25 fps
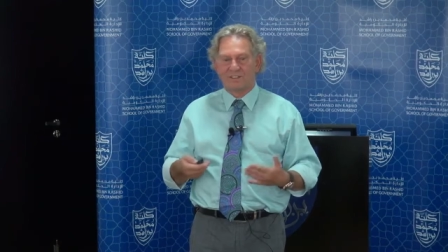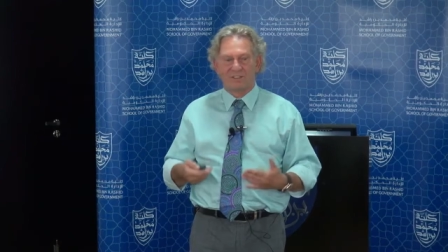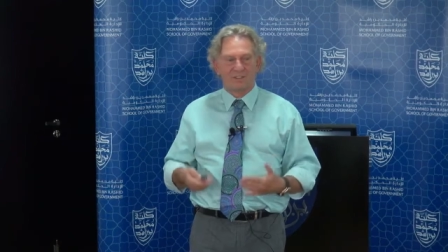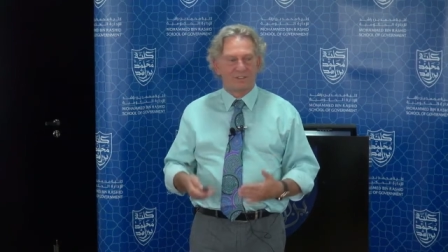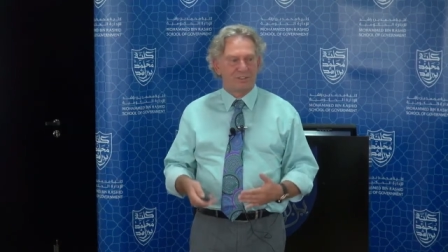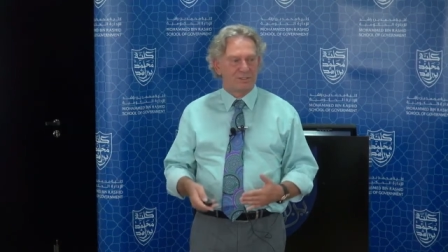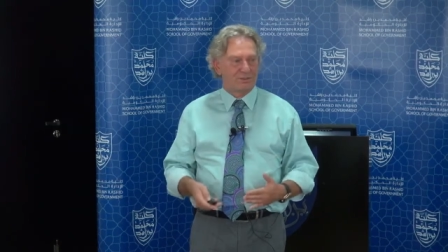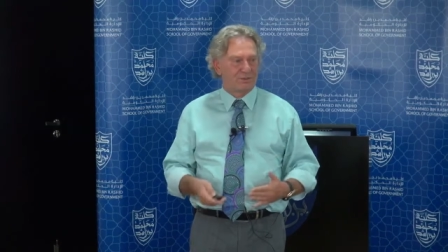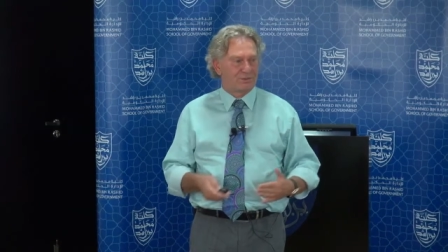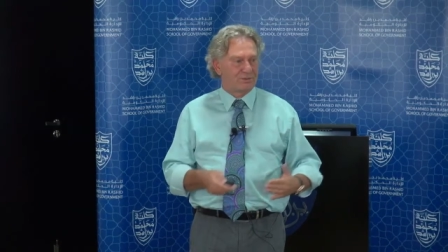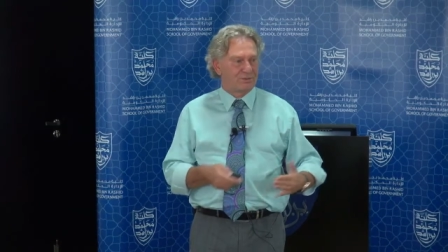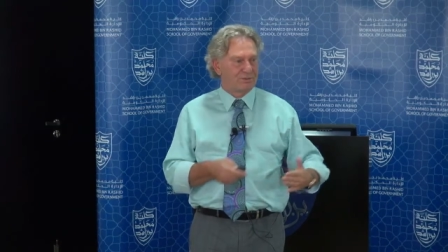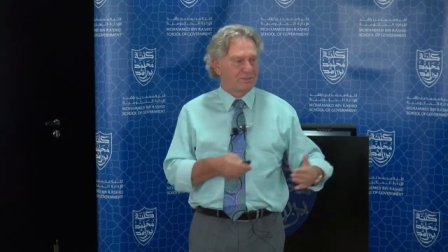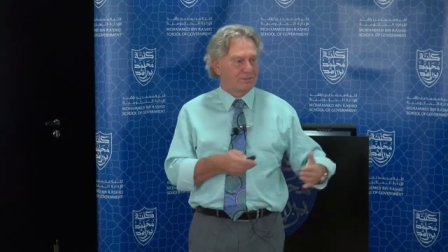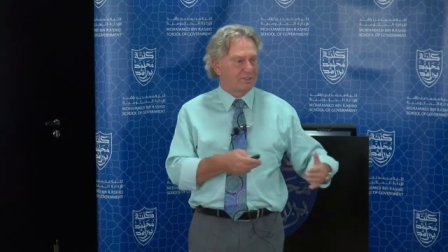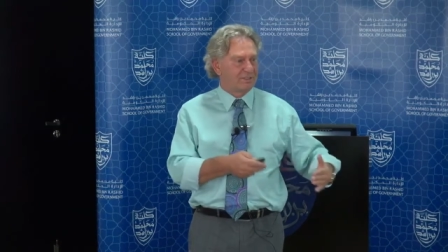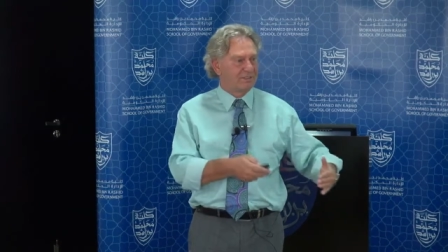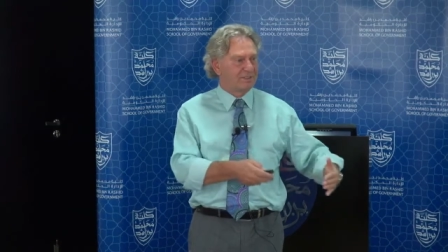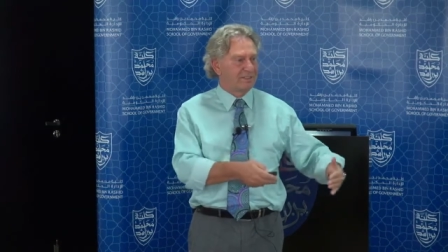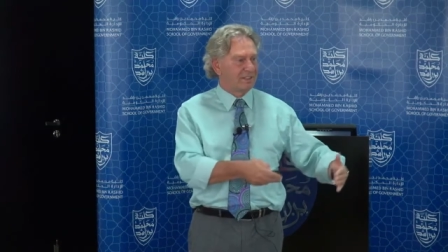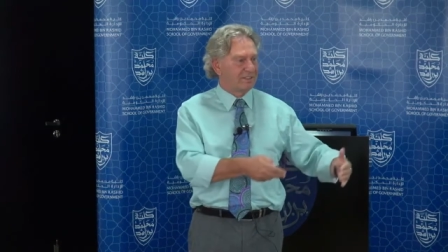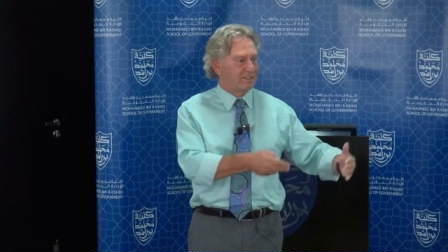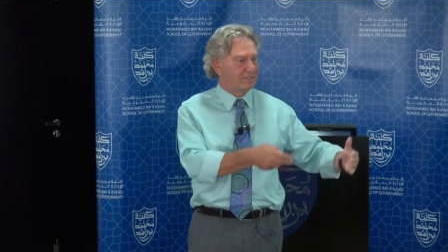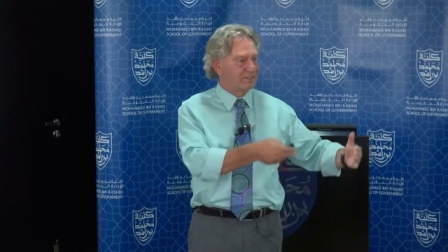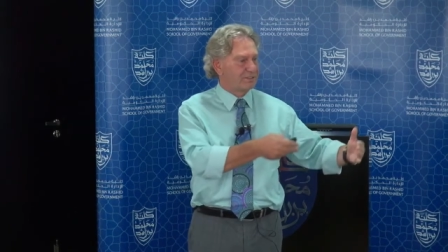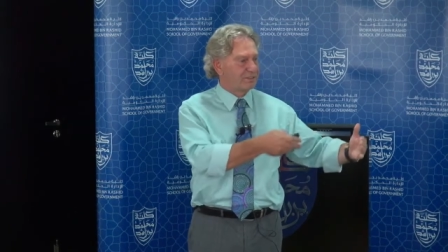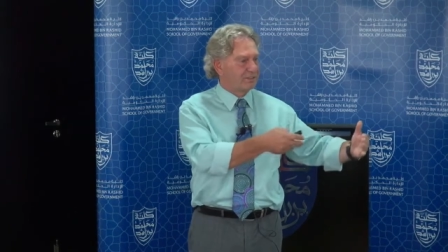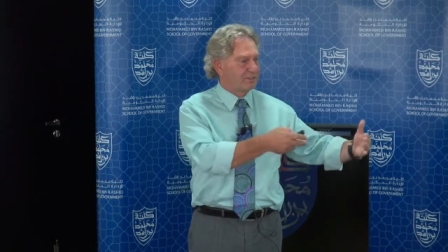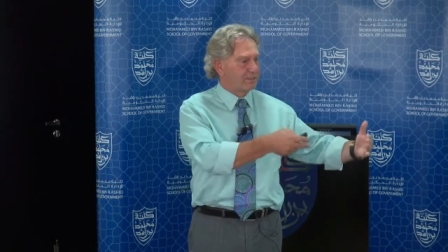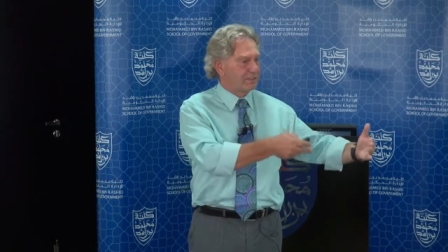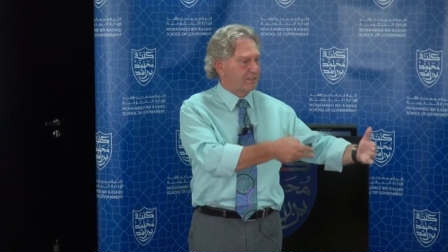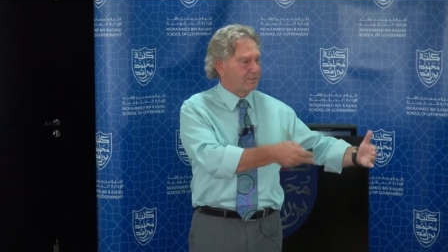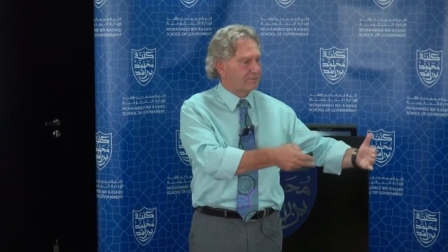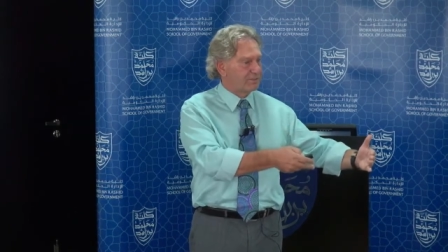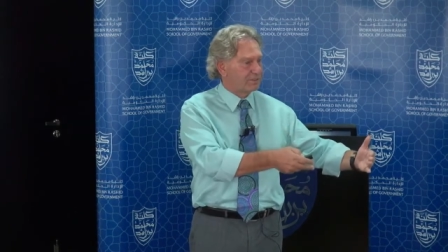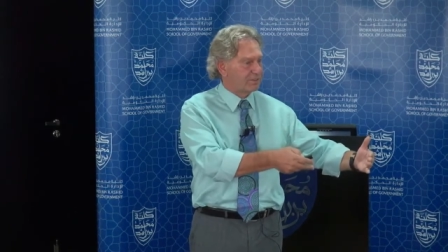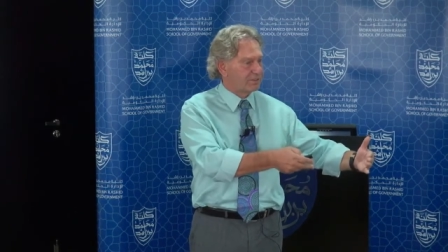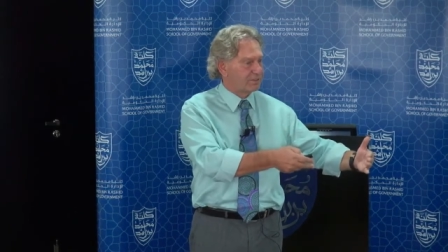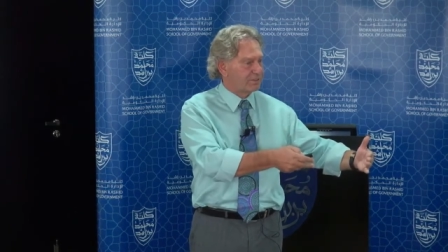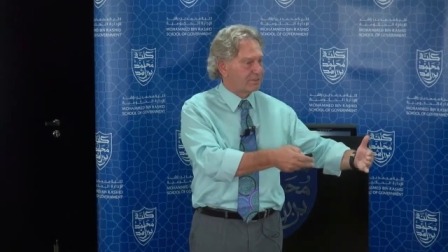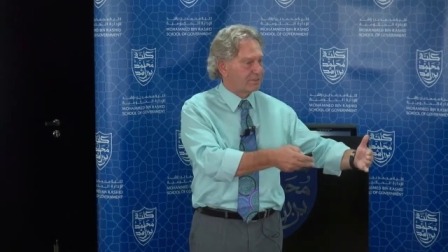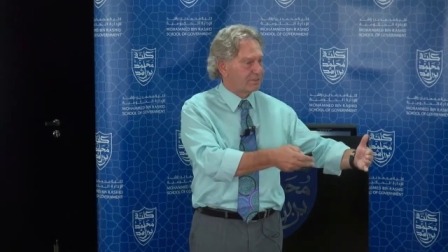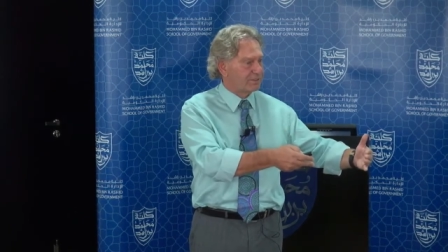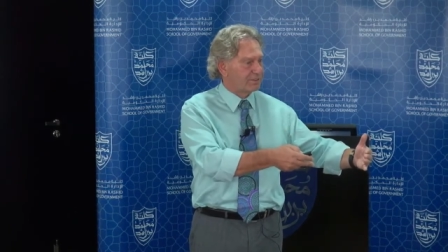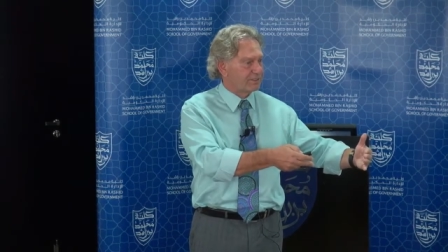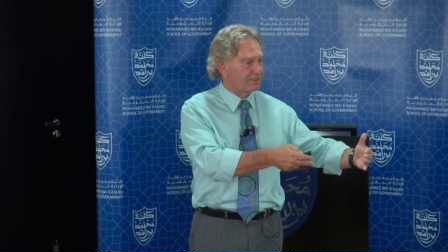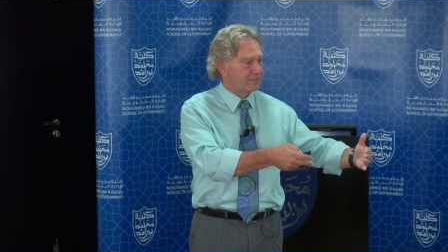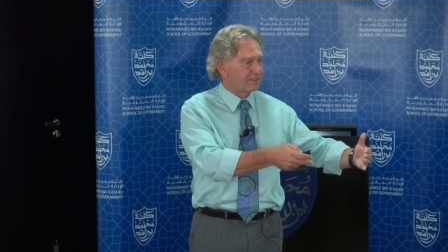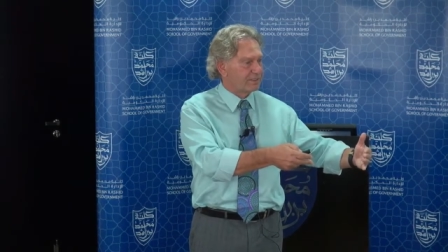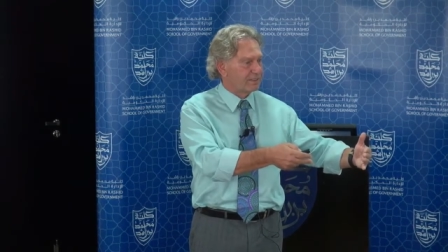the new essential
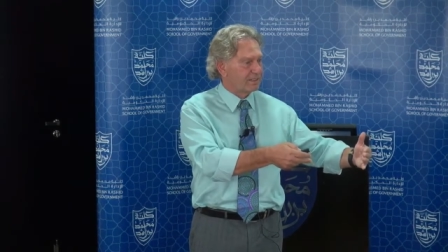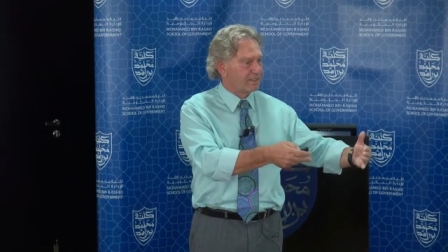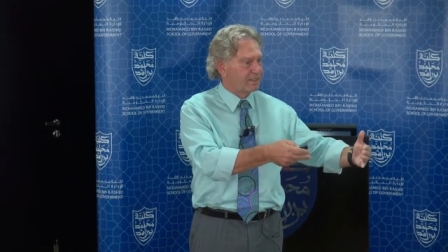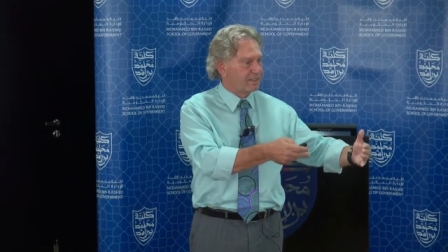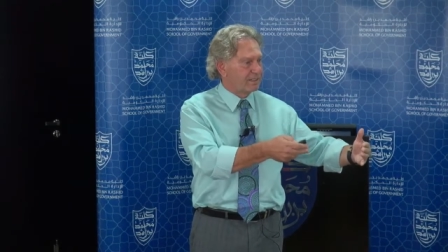infrastructure.